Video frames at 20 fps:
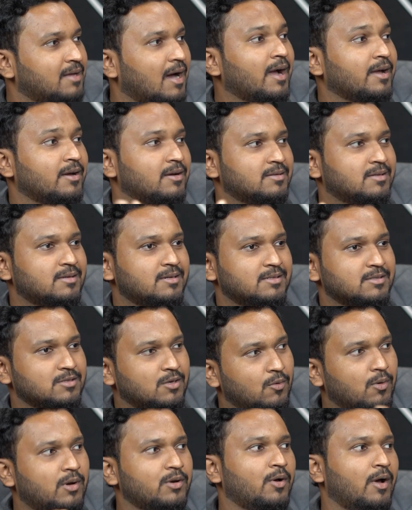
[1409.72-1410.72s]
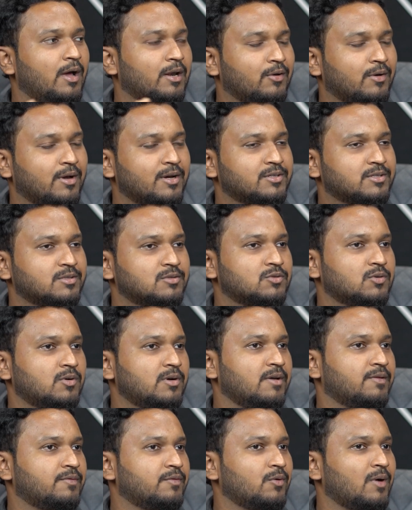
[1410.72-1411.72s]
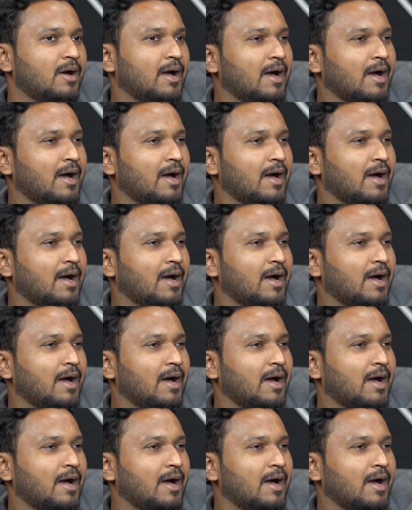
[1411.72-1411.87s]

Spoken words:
Higher the risk, lower your allocation. So if you